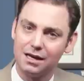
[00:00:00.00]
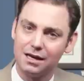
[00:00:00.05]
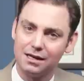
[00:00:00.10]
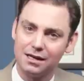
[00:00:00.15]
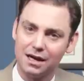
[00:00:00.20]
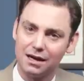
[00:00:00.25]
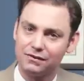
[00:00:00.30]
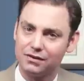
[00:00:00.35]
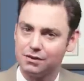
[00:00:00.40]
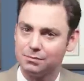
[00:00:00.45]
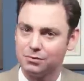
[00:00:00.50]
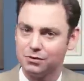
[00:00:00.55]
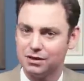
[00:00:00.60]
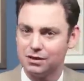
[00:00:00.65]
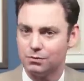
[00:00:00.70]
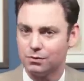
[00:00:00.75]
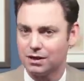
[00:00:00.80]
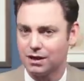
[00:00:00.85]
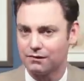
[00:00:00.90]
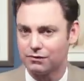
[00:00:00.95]

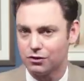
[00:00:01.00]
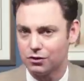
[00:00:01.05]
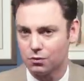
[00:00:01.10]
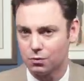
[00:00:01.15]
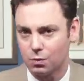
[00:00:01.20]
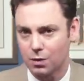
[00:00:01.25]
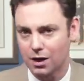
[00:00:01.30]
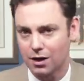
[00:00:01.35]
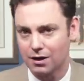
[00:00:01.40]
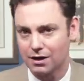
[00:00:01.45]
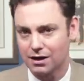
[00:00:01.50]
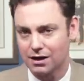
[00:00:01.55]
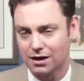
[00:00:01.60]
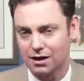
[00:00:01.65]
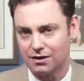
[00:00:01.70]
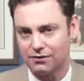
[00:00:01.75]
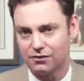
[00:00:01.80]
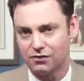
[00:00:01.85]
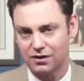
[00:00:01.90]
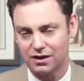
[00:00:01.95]
Inevitably, whenever you're wearing
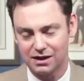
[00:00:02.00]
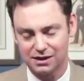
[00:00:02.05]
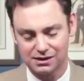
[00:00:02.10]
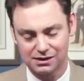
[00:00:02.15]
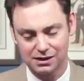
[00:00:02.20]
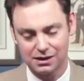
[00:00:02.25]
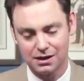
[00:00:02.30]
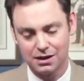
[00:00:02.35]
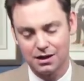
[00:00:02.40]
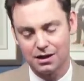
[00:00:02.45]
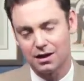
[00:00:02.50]
cufflinks,